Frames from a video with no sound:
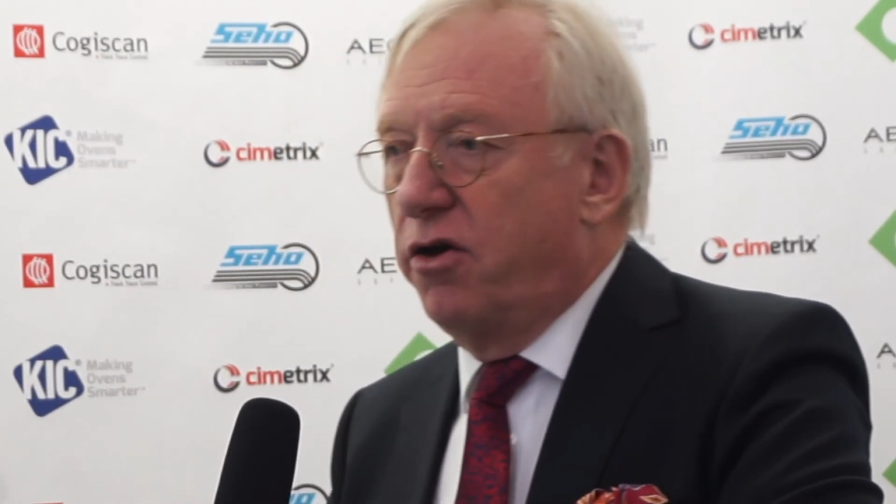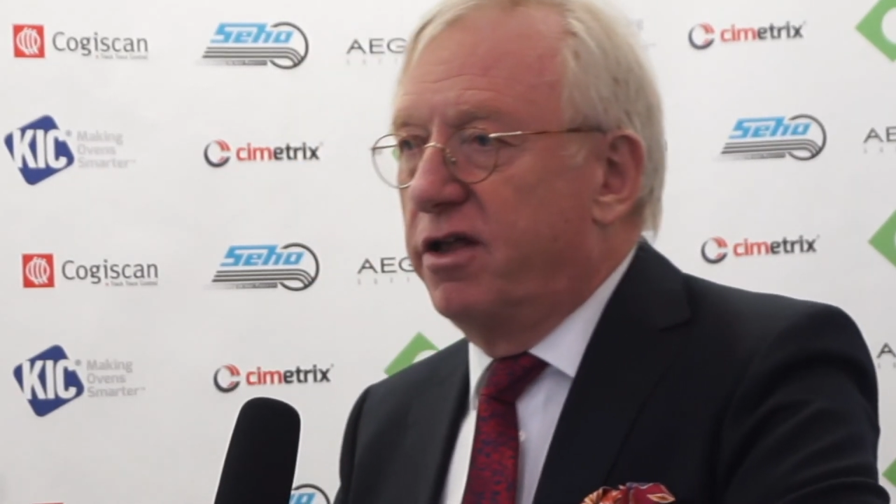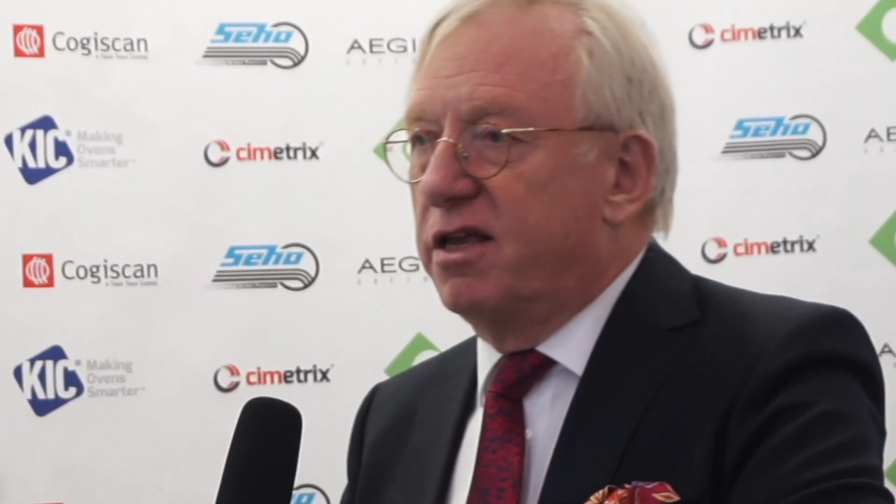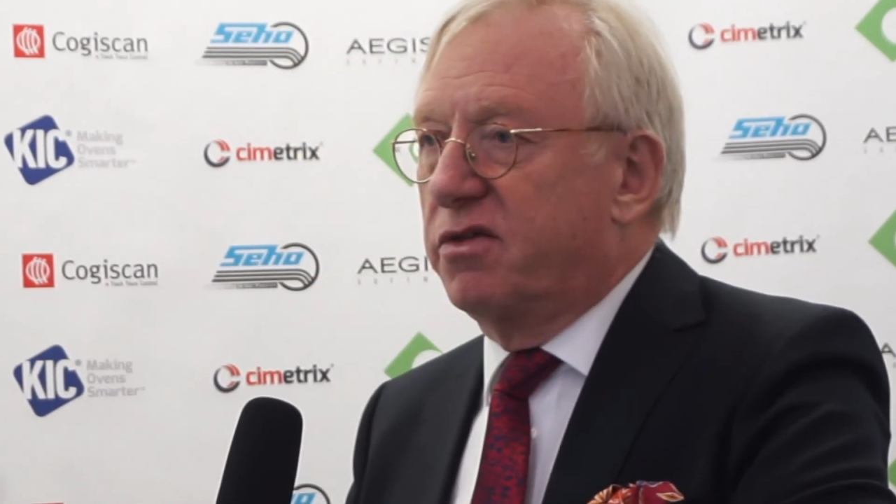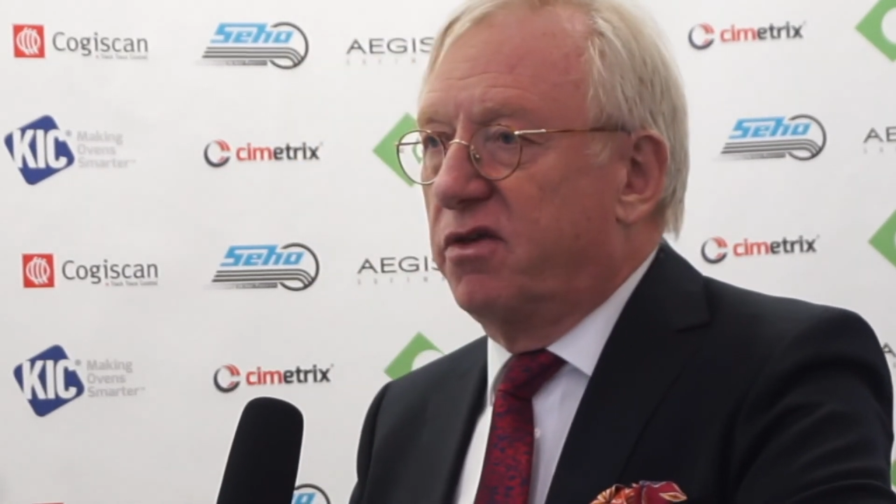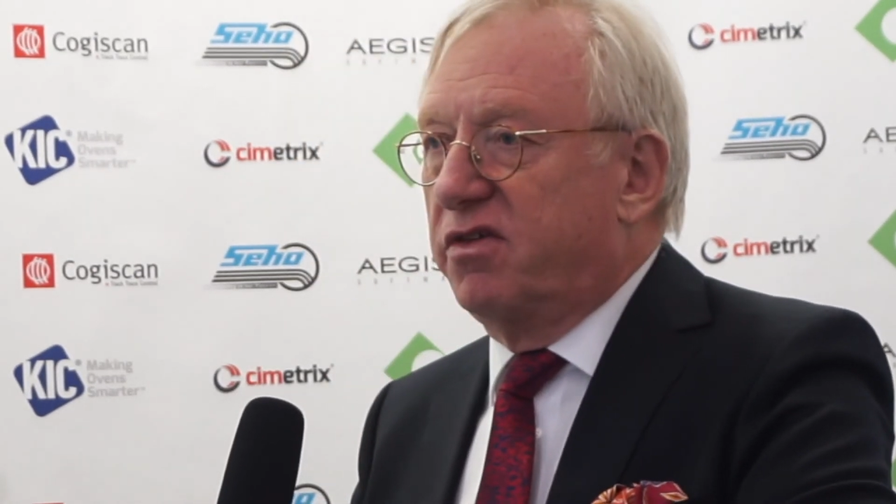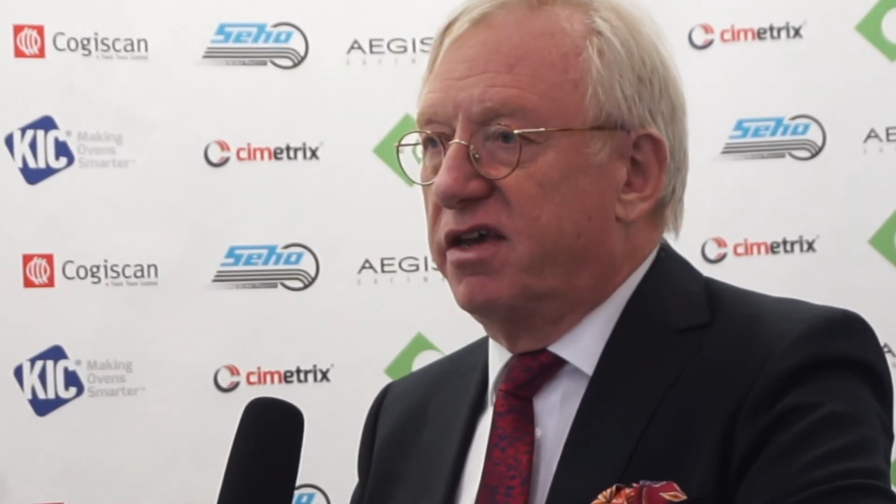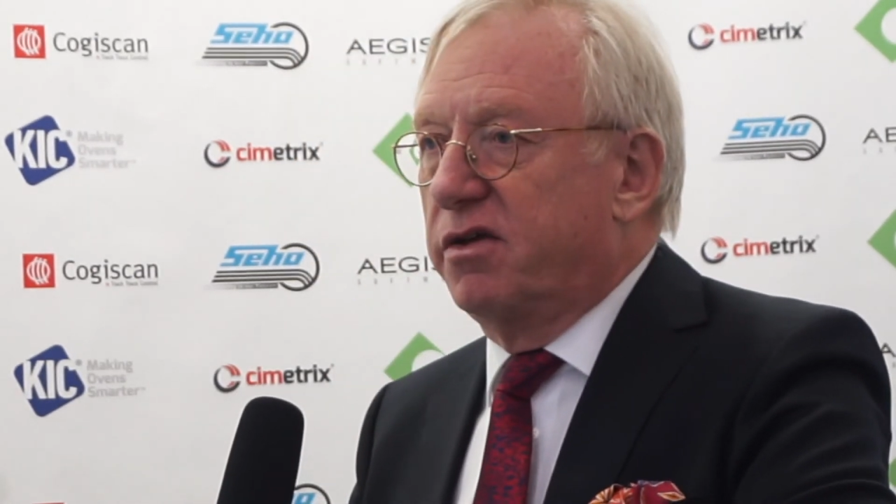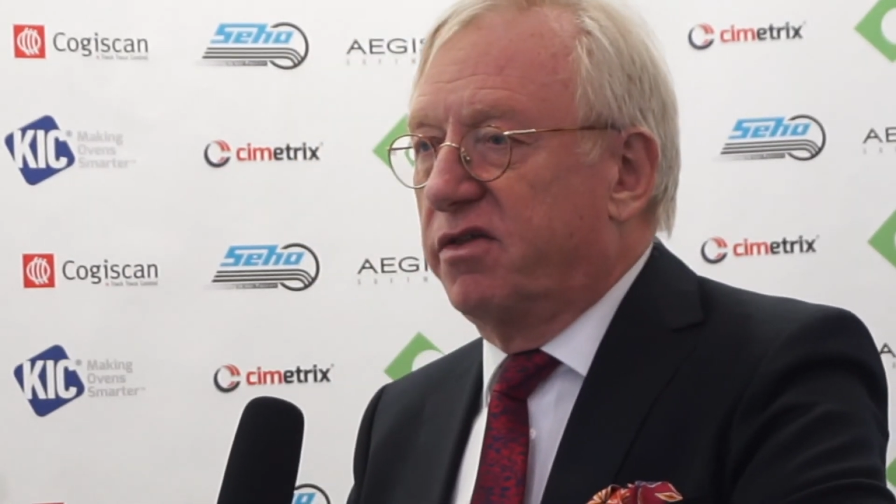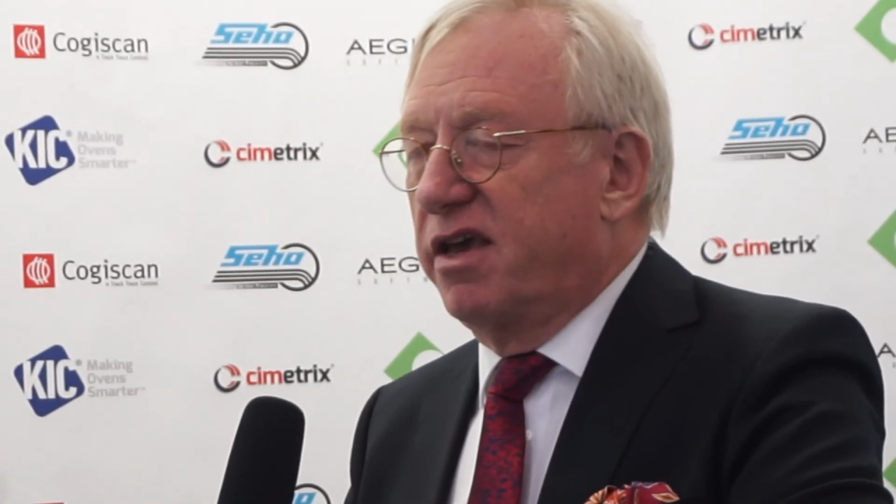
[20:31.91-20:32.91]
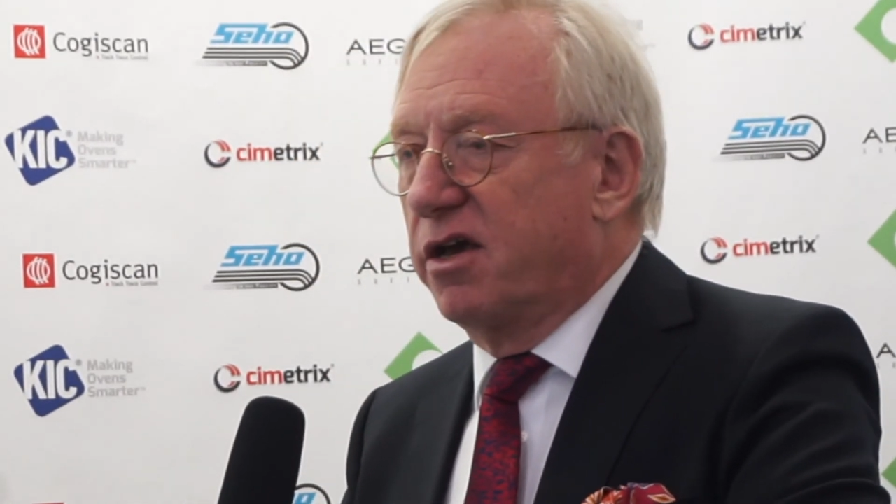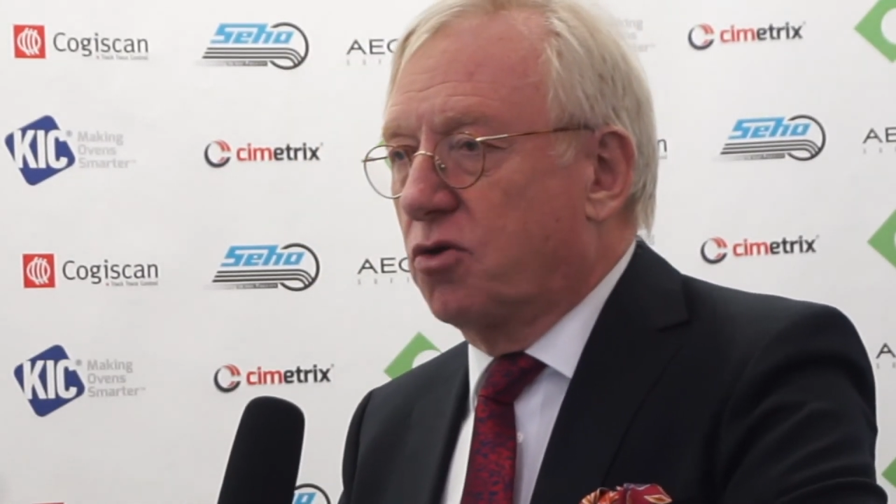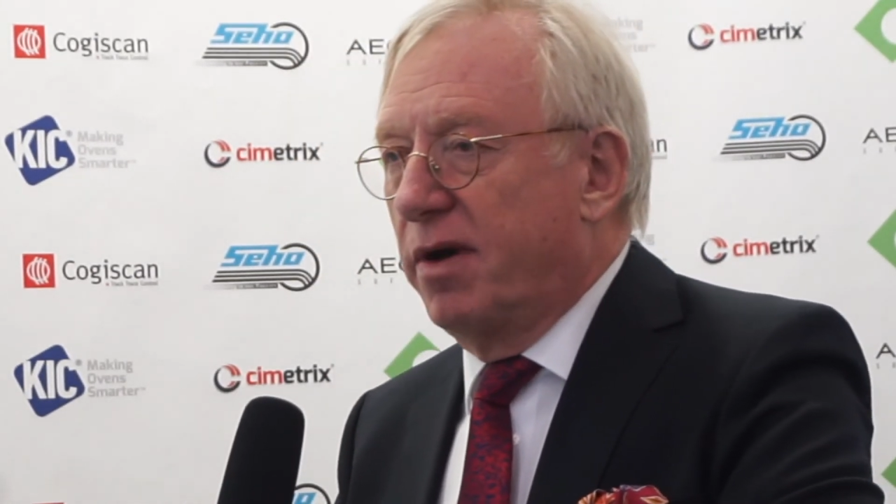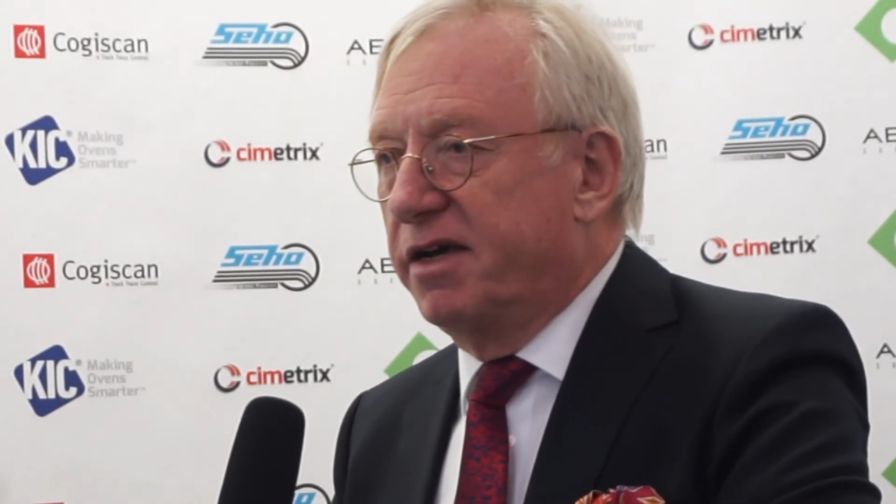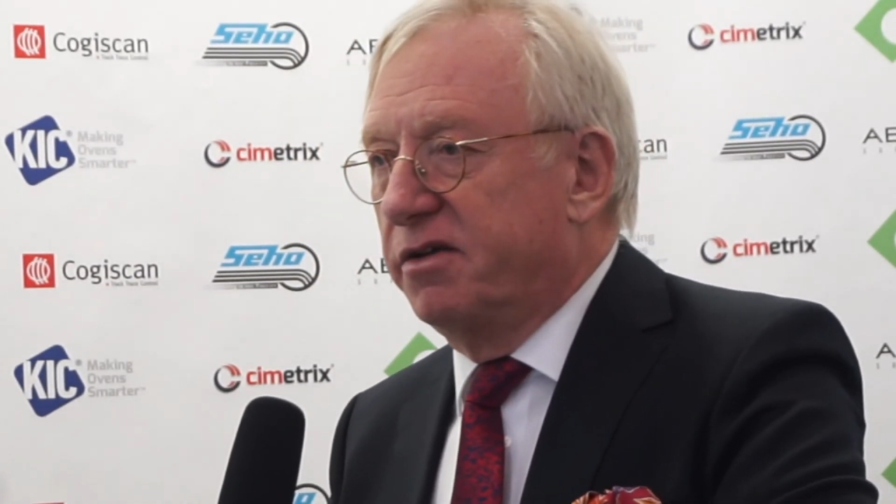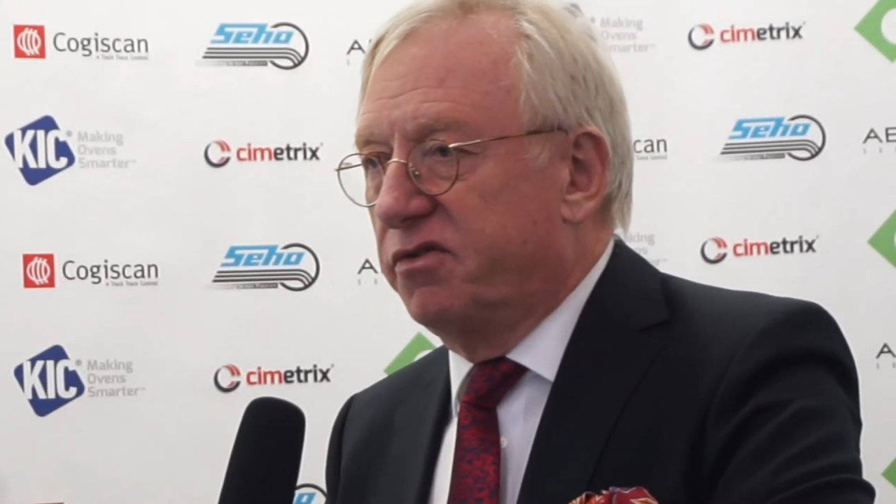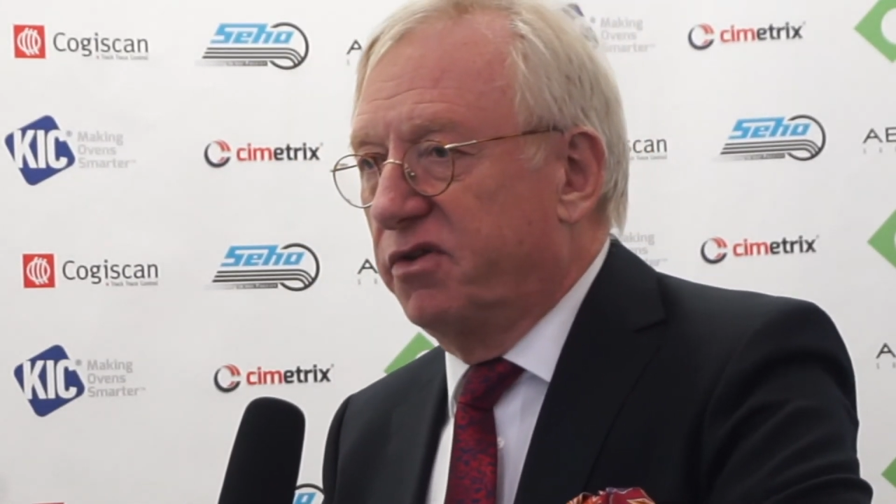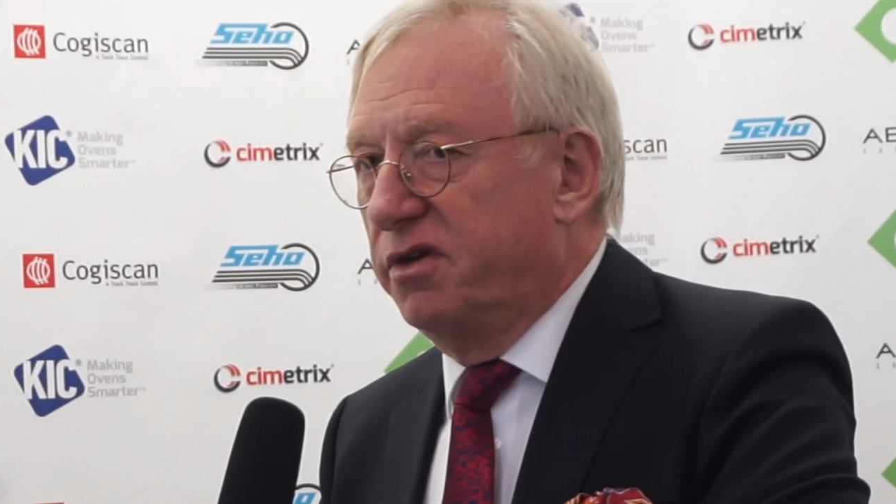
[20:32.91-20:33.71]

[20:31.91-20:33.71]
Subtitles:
earlier this year, they acquired